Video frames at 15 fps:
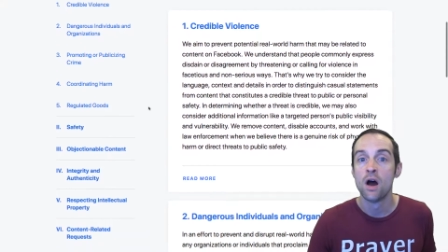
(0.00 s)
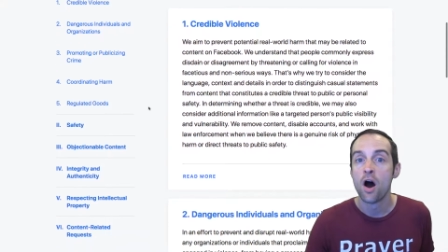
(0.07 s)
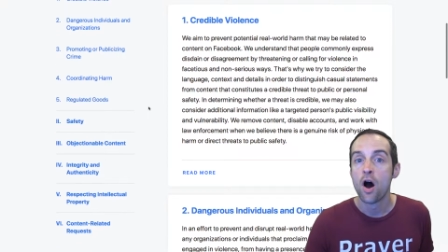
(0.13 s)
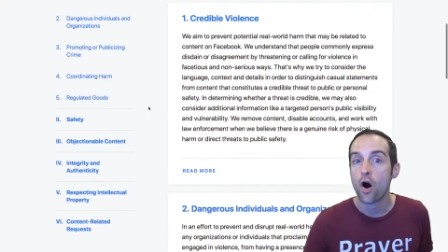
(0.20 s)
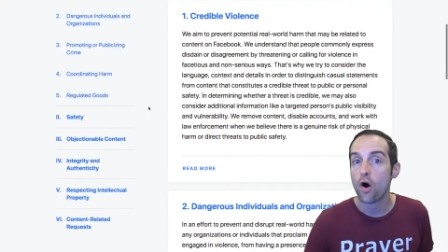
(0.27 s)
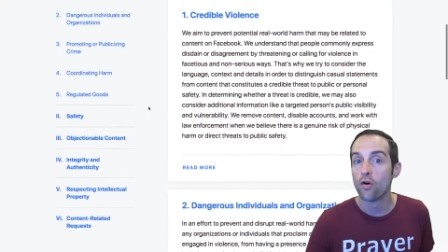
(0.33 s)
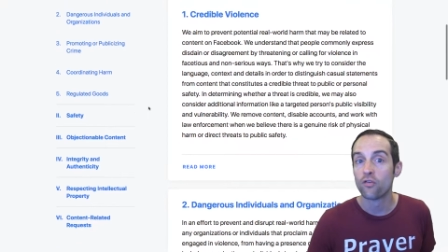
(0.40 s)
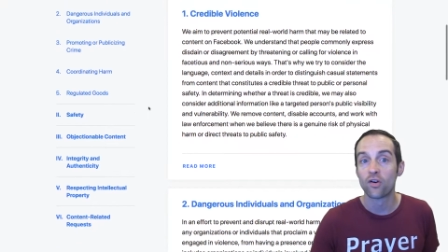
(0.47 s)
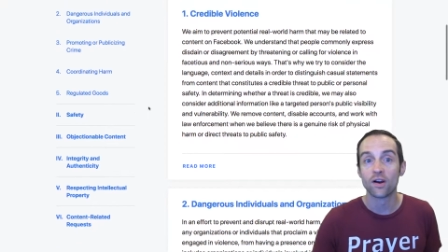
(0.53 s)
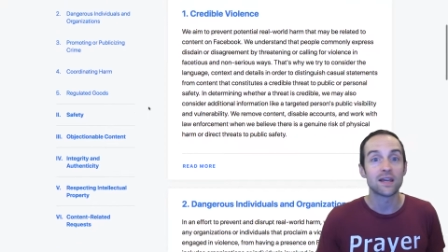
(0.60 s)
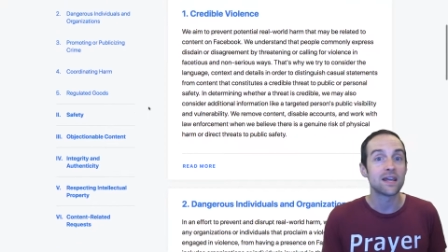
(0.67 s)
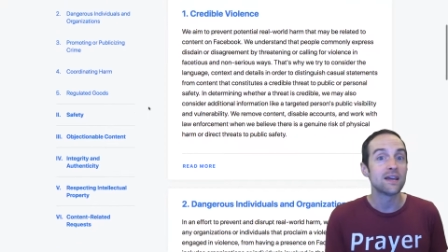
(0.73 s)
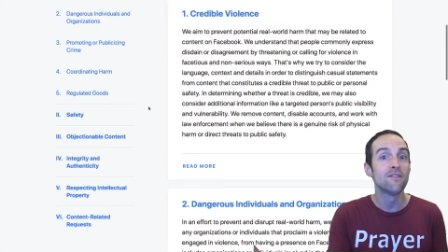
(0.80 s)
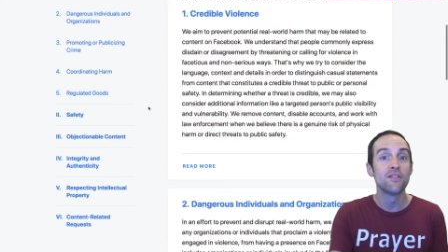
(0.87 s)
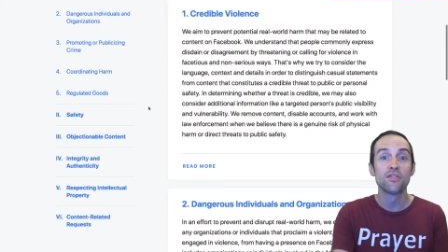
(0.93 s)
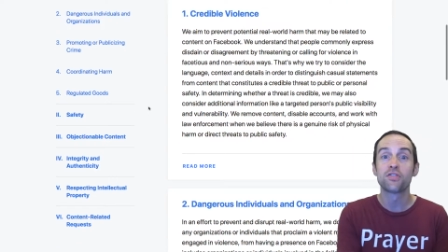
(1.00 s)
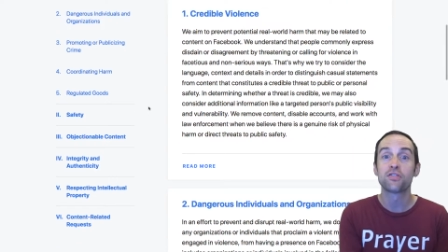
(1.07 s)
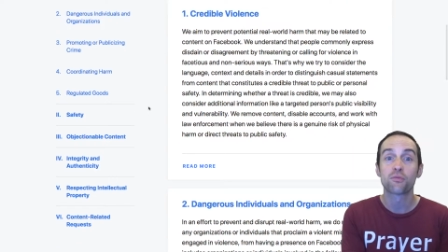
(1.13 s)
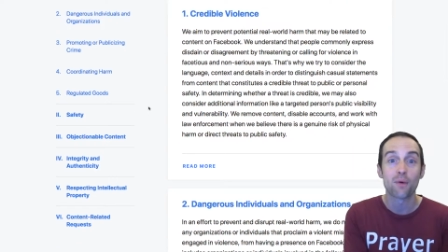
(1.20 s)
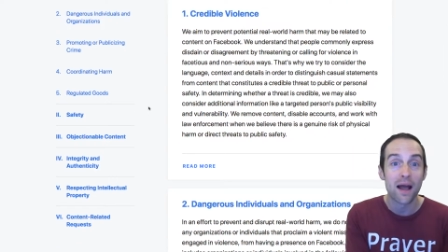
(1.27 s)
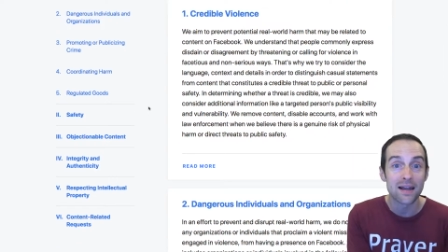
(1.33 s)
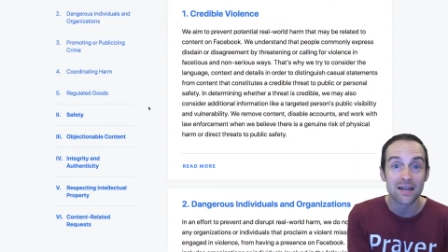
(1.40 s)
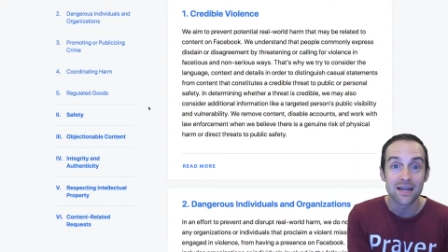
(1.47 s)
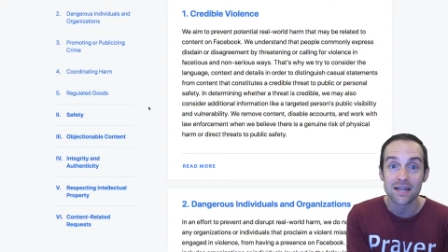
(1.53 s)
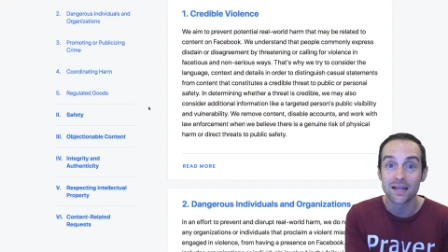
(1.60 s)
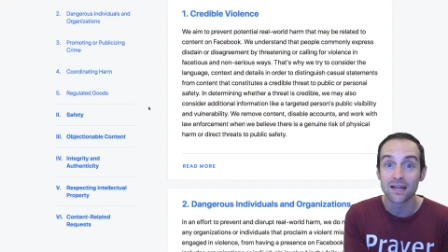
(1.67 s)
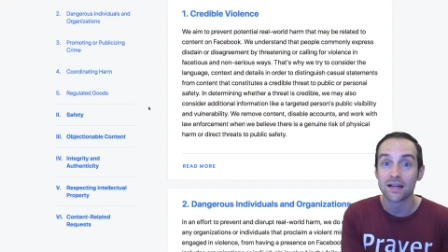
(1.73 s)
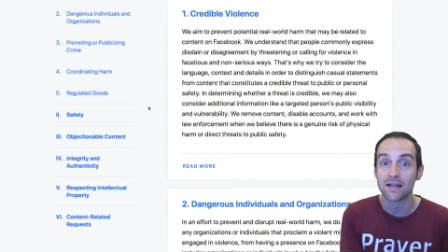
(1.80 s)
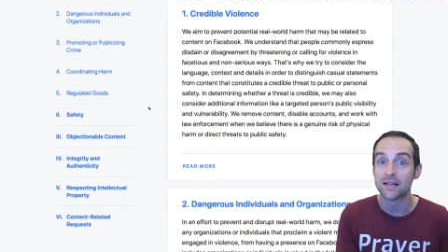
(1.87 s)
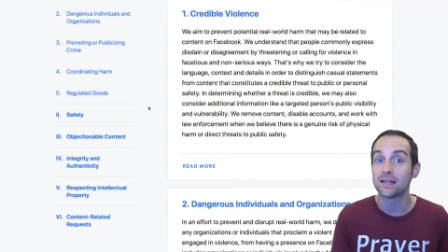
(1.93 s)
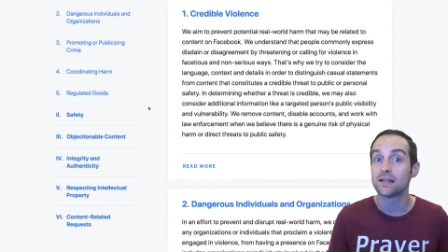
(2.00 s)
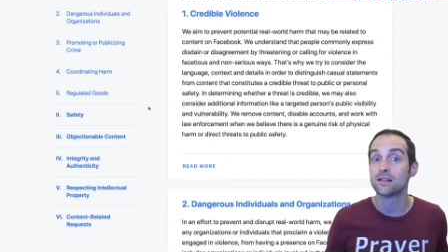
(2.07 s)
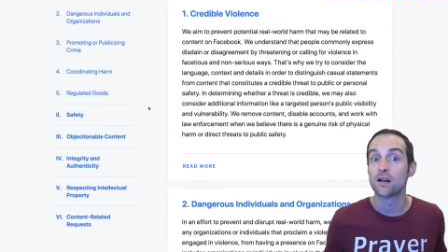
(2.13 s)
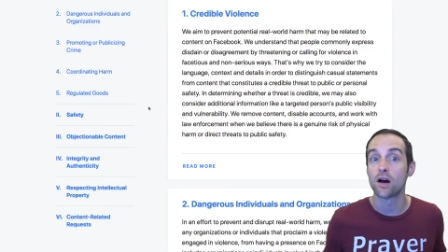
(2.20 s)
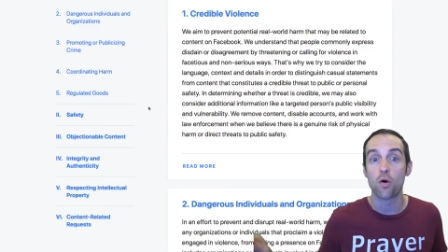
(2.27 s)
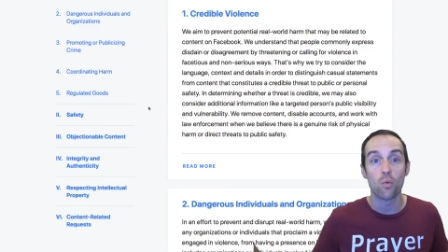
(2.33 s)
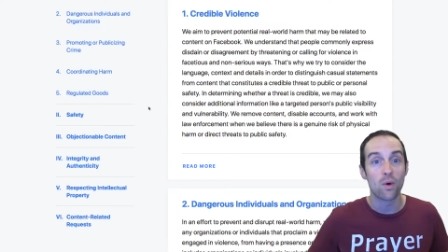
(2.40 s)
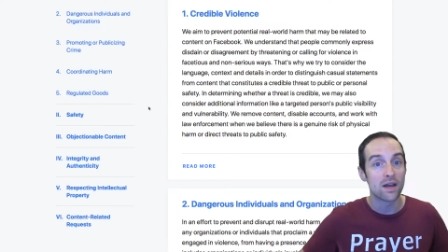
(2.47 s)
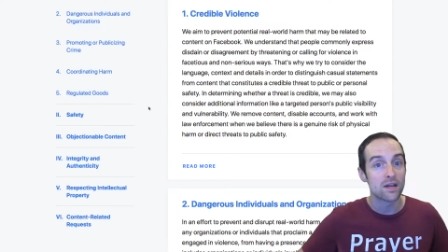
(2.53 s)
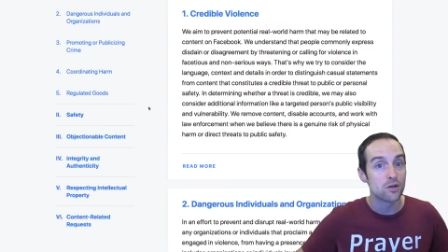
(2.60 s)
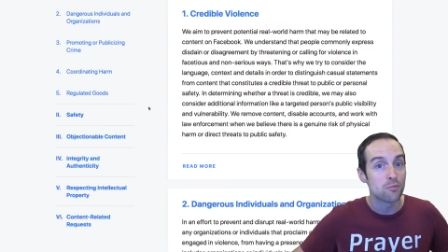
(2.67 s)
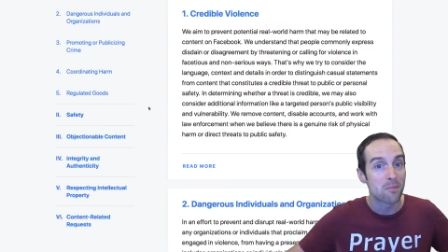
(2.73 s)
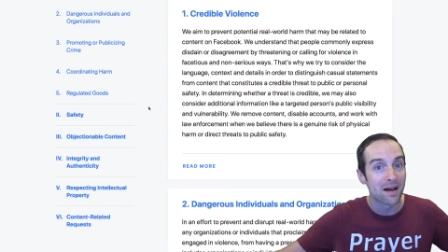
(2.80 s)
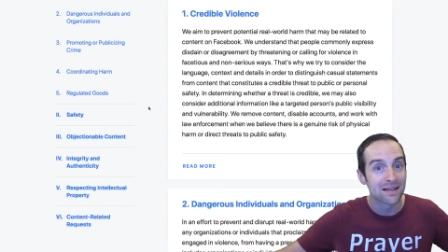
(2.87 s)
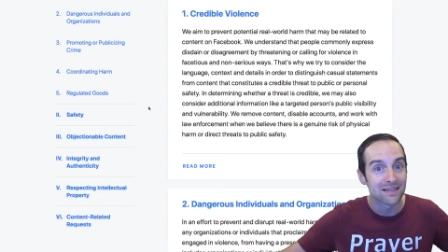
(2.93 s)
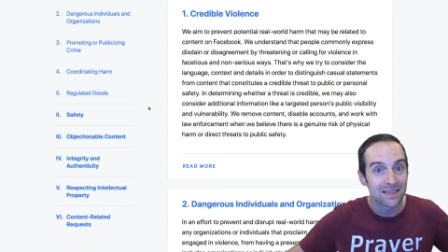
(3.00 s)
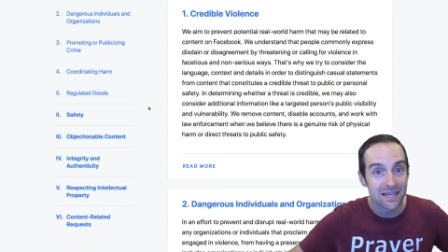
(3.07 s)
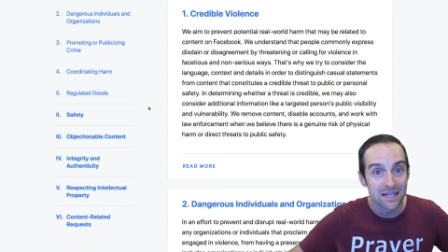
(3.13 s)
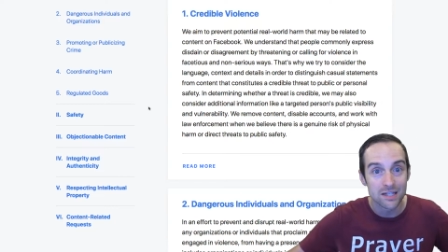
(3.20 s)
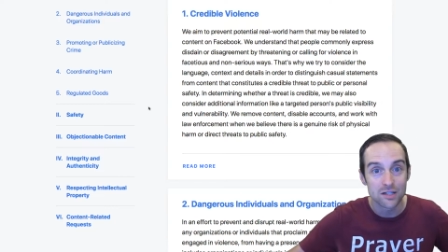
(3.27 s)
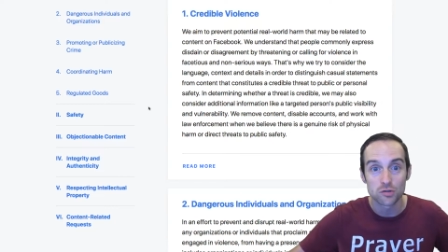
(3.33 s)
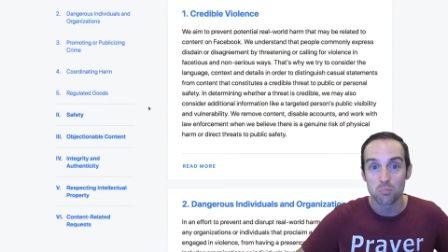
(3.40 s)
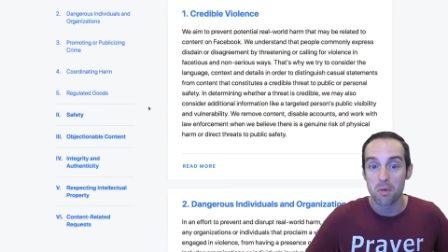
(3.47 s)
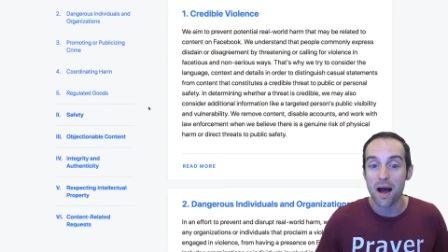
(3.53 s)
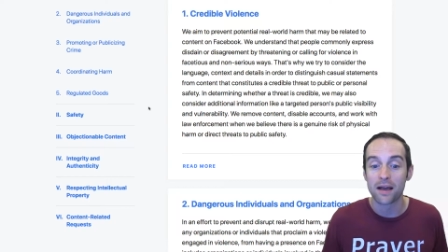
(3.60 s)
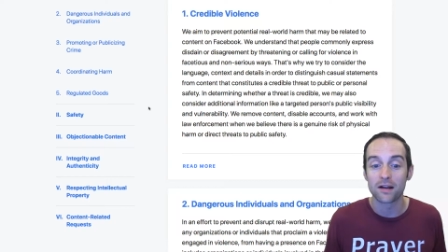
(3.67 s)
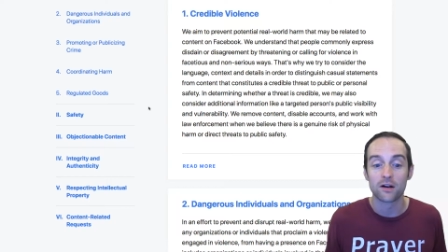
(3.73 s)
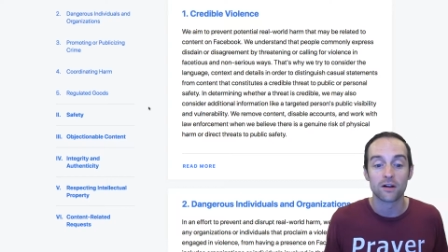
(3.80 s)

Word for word: over even threatening in a way you might think is minor.